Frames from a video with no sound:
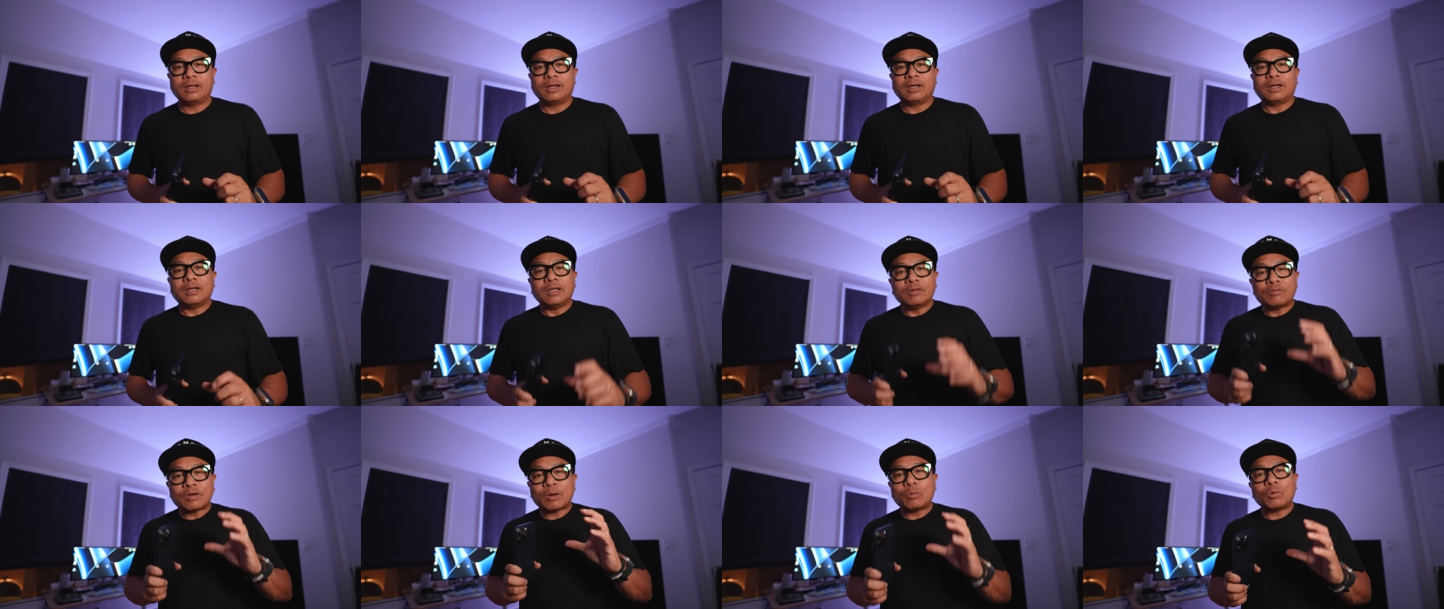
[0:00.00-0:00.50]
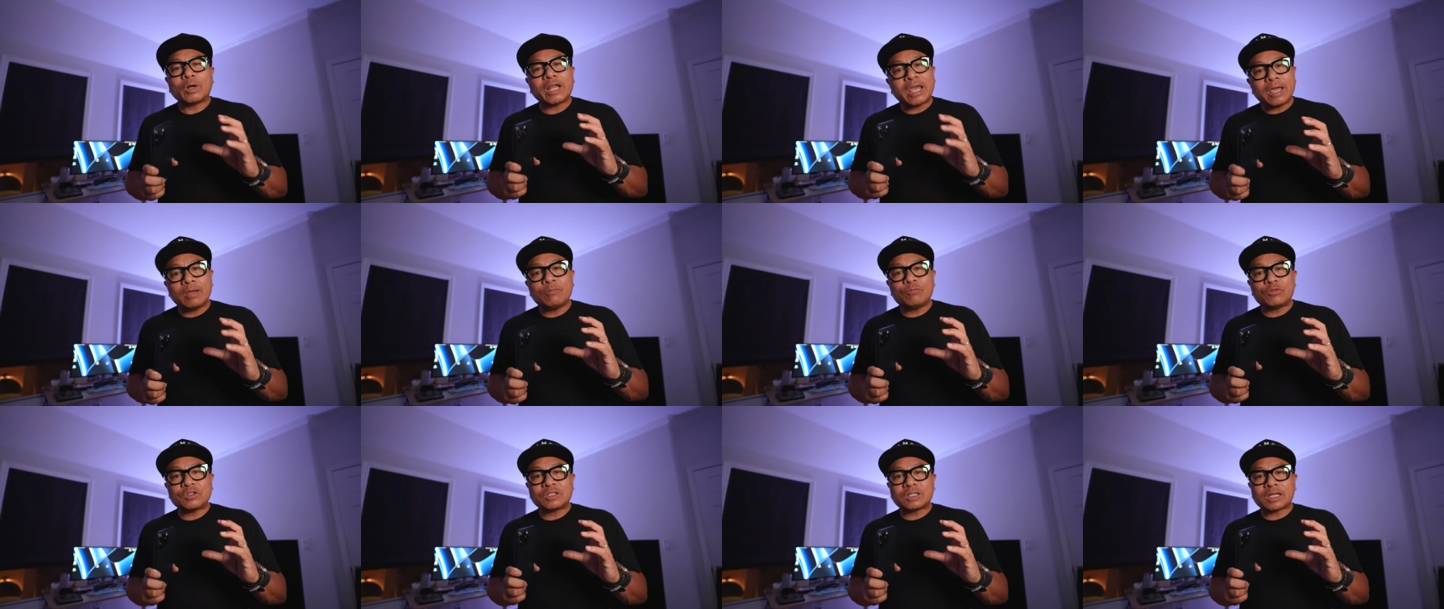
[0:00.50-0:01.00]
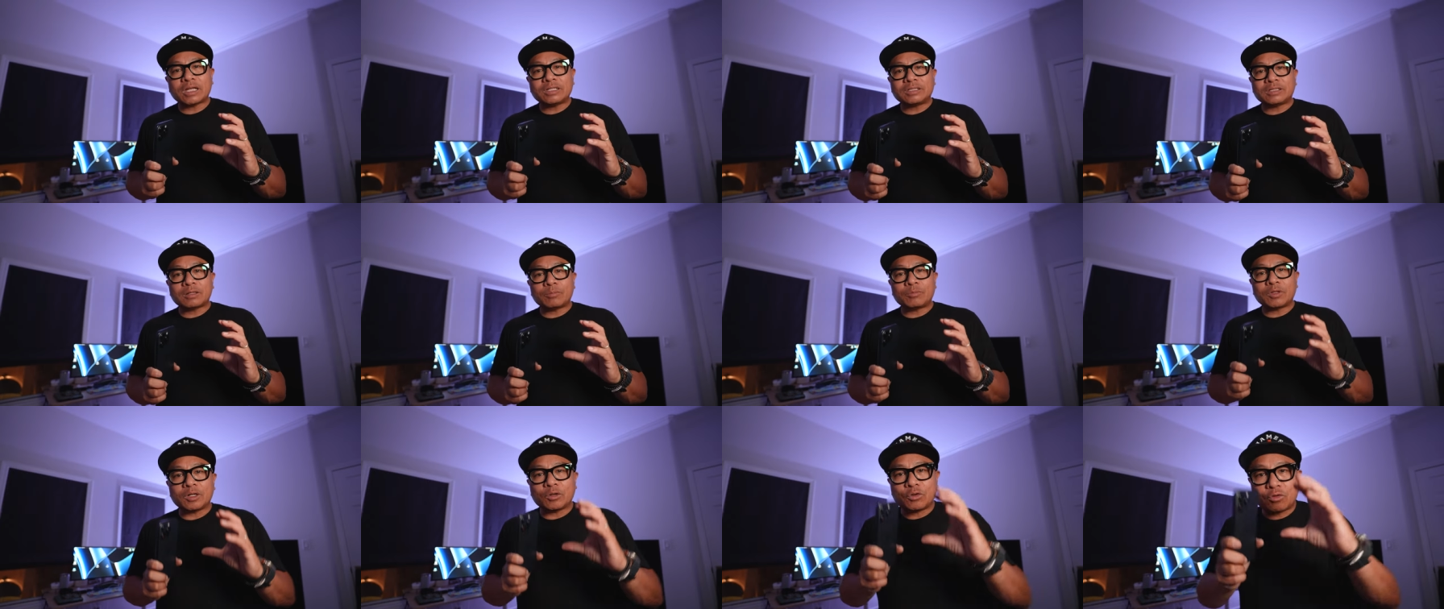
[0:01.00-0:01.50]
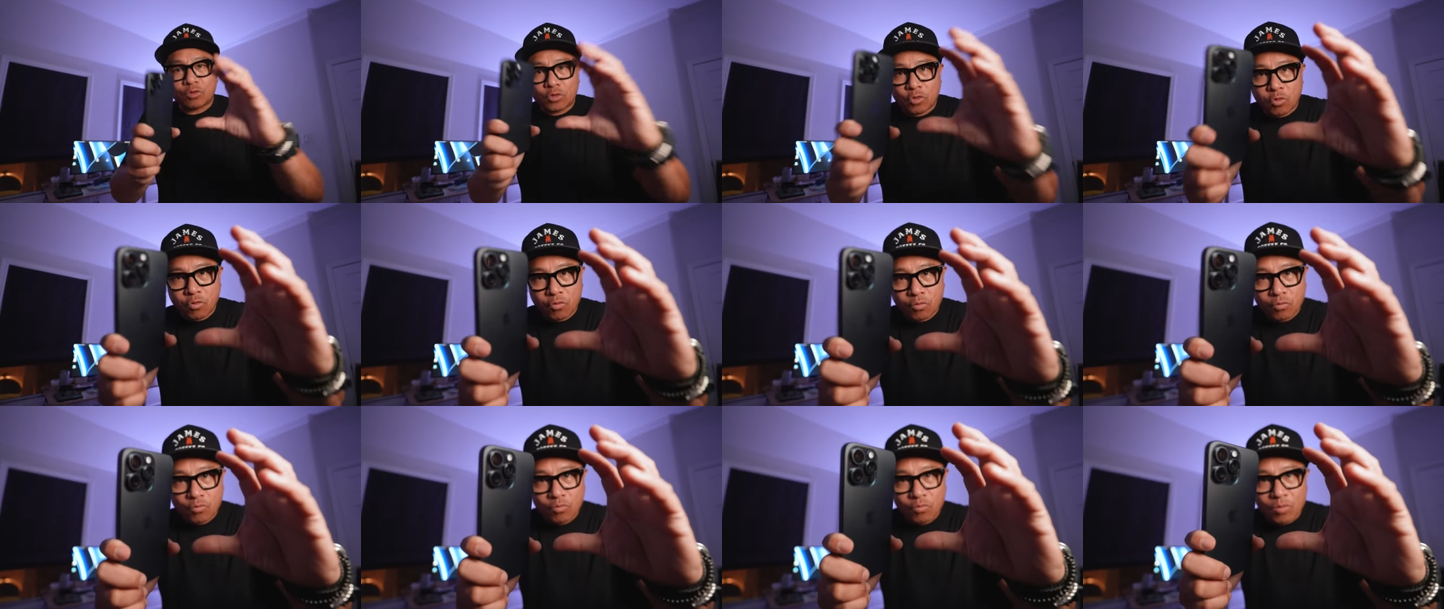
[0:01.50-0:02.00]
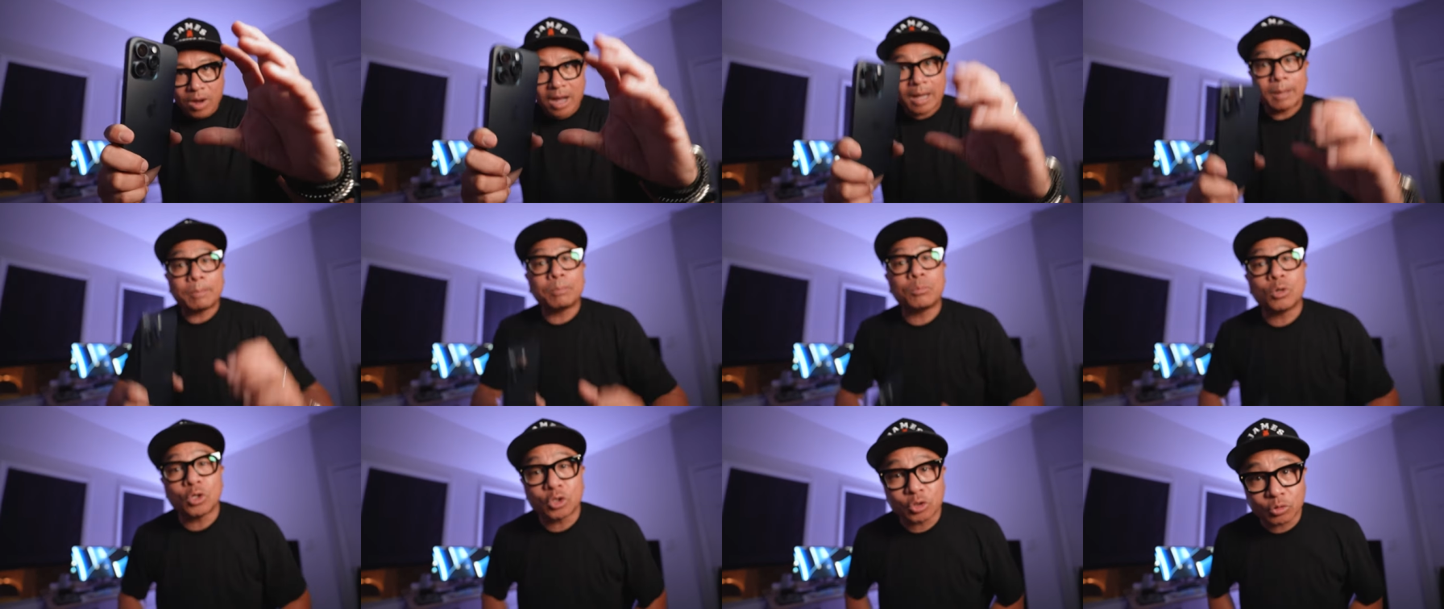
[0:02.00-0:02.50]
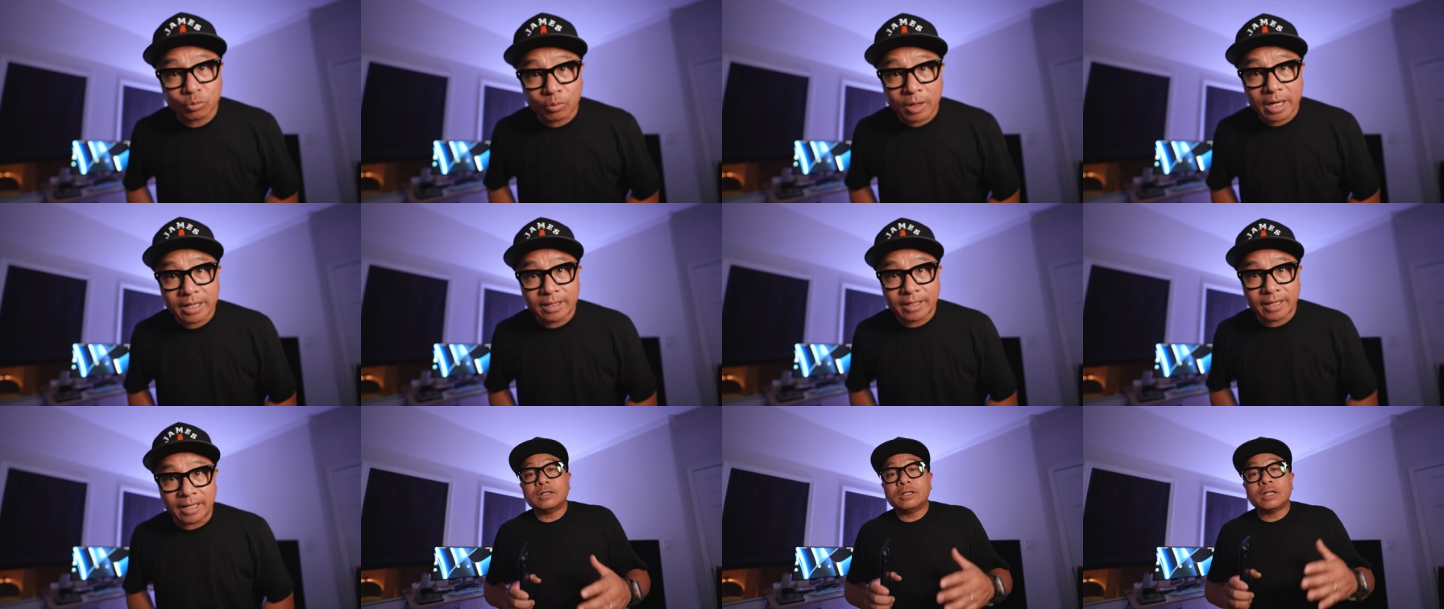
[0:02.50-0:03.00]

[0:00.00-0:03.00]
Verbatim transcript: If I want to emphasize something, I push right in.